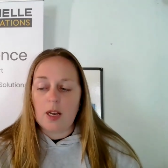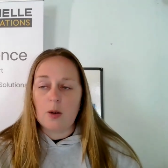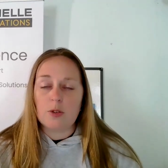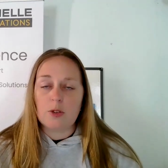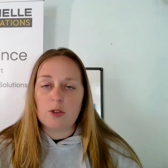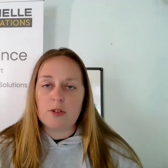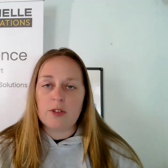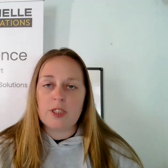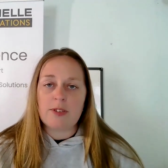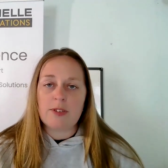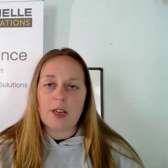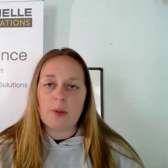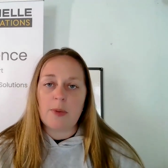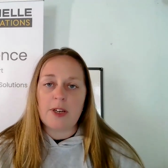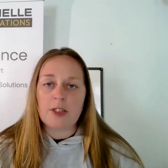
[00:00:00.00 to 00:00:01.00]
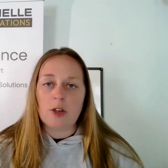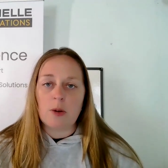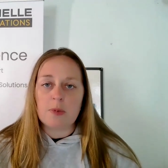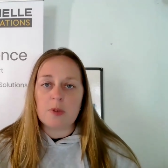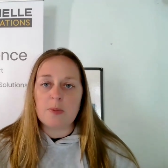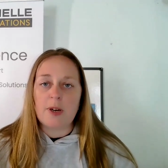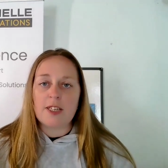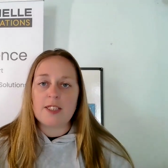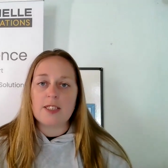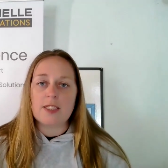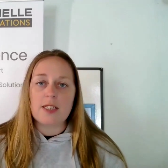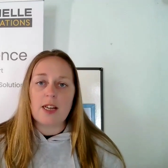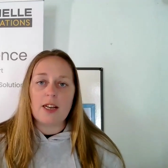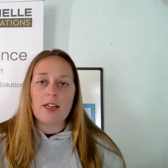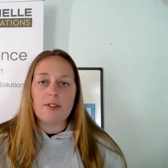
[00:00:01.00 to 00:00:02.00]
I would always recommend optimizing
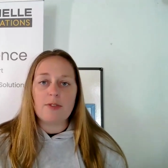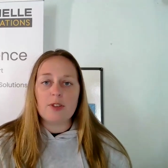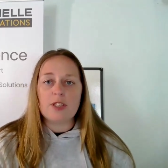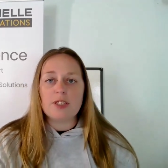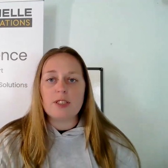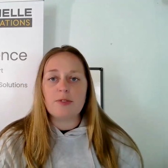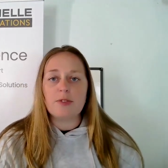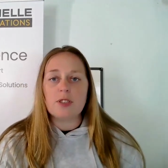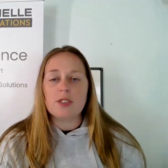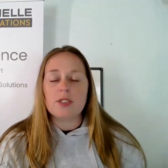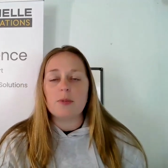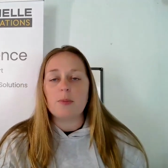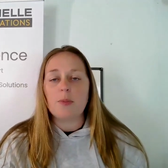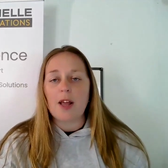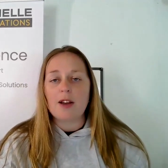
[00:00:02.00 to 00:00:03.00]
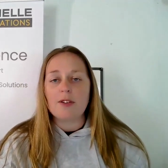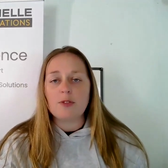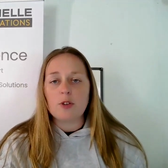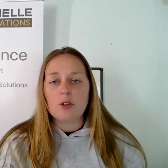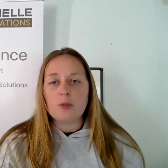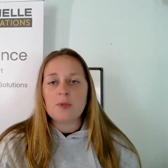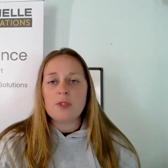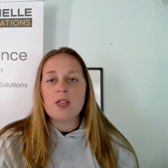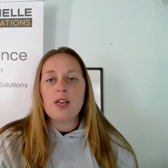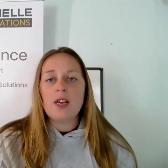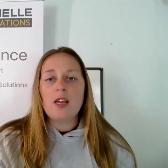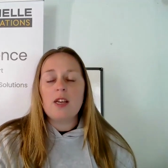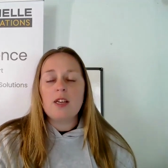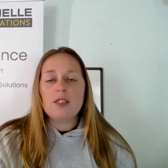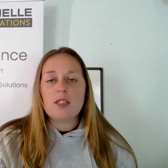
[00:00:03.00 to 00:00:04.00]
slightly for the different platforms.
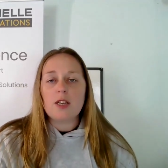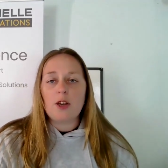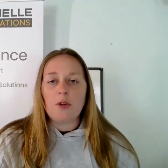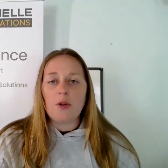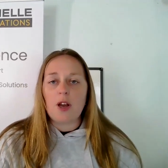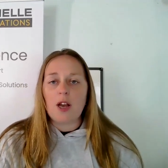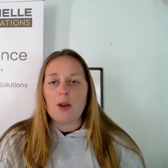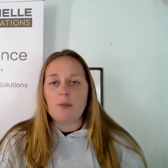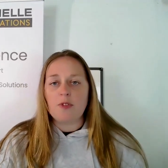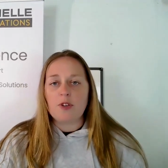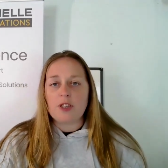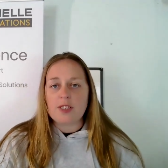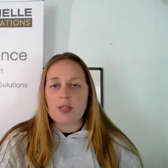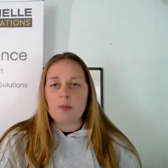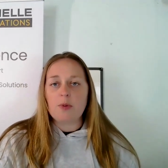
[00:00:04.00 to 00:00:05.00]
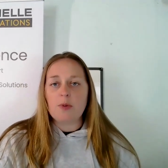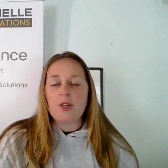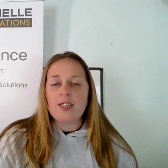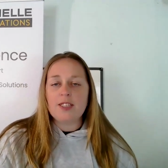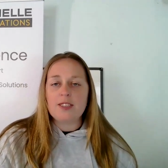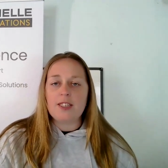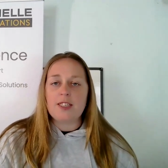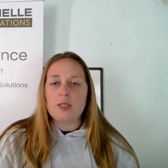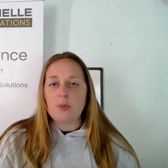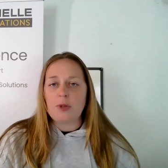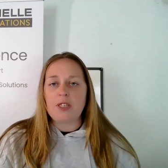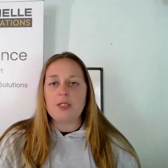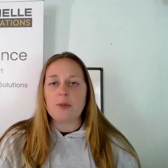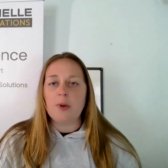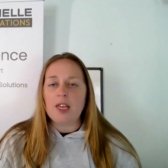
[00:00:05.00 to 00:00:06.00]
So, for example, LinkedIn is
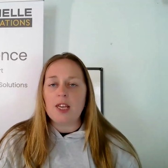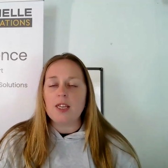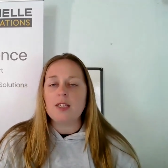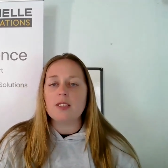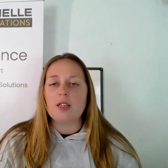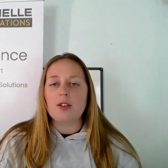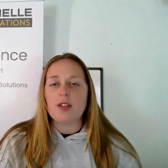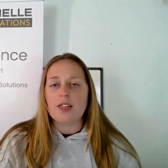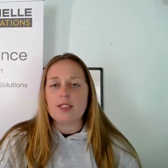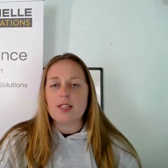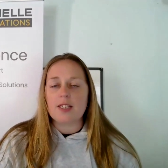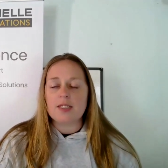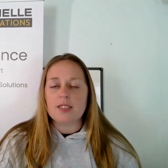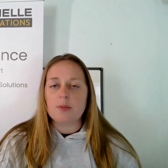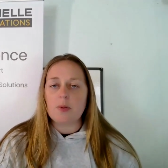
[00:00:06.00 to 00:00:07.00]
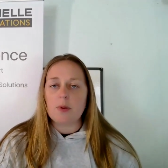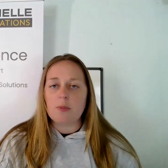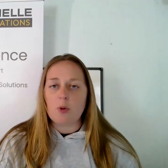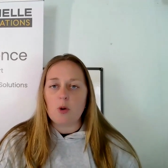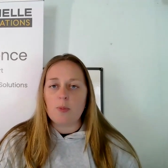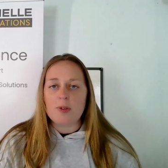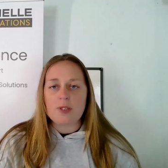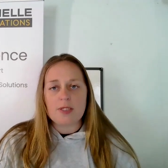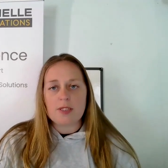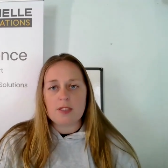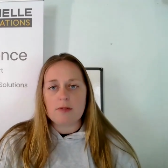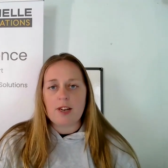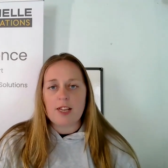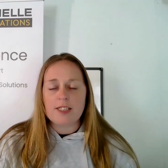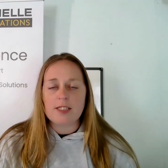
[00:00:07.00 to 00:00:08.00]
B2B, so that tends to be more
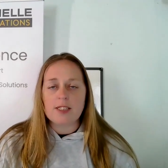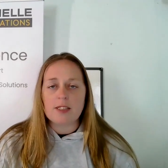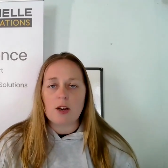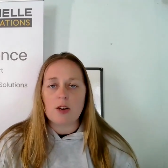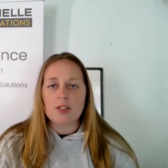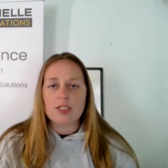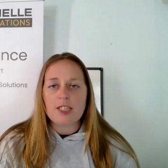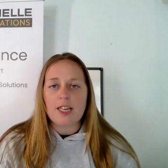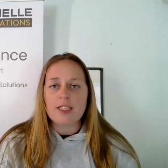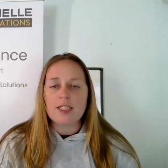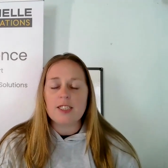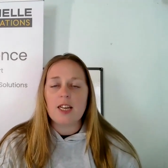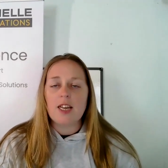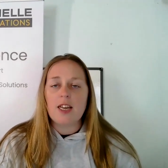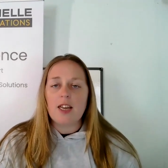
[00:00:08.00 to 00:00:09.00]
business-related content.